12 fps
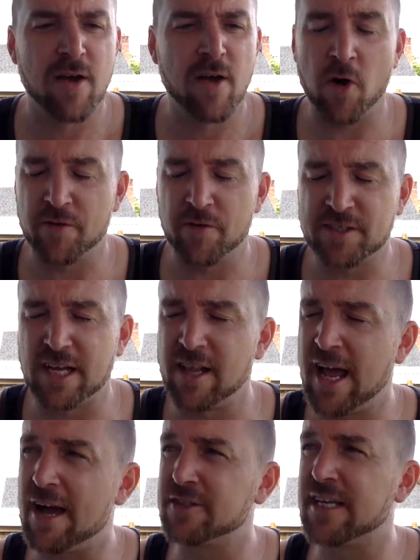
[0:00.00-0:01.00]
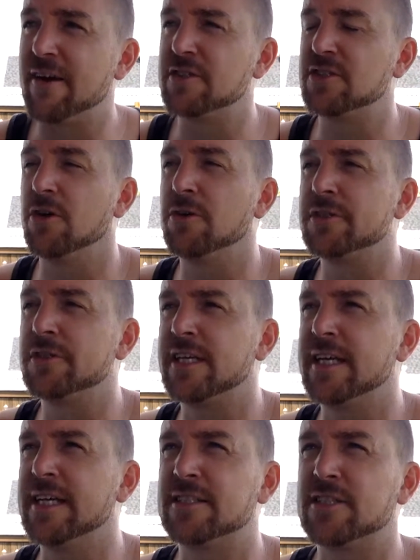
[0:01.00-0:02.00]
or the Sell a House Arizona,
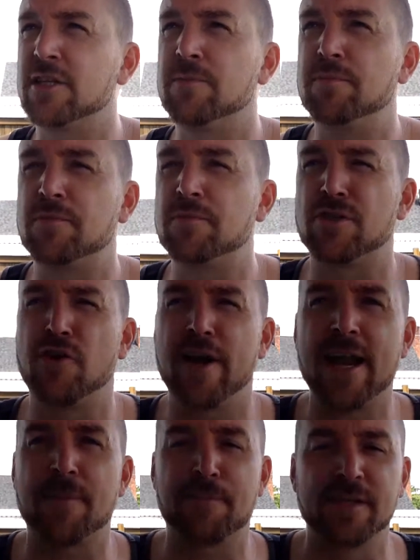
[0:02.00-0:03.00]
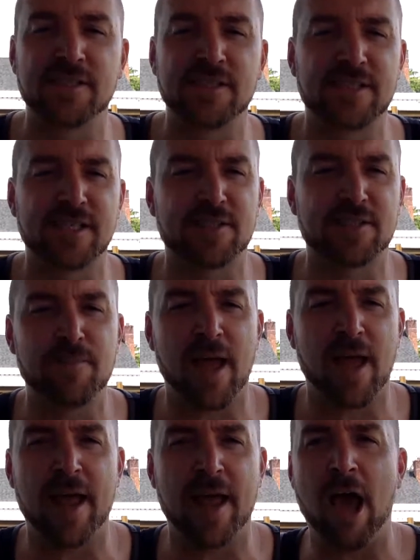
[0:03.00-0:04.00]
is to create a business system
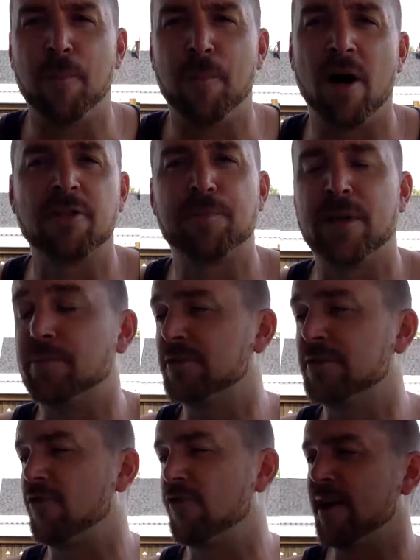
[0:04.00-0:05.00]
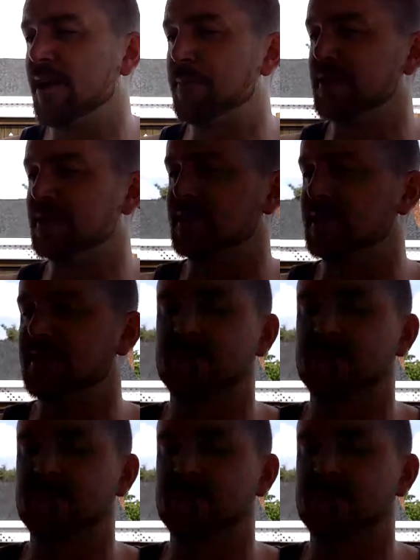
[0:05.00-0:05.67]
and help other people to create a business